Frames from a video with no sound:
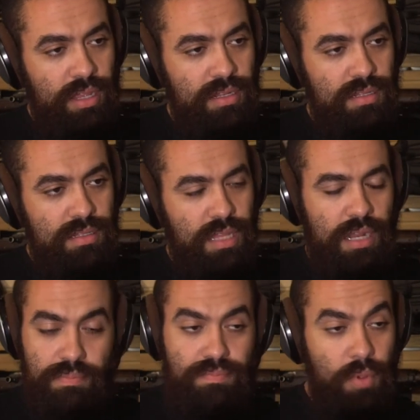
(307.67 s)
That
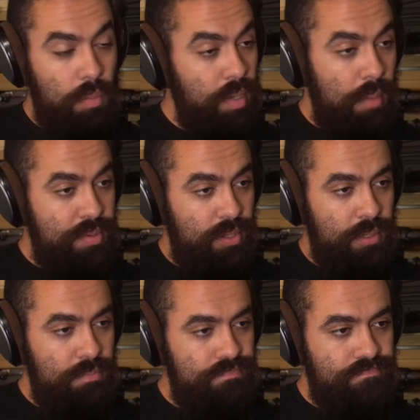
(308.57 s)
that are mm-hmm. popular.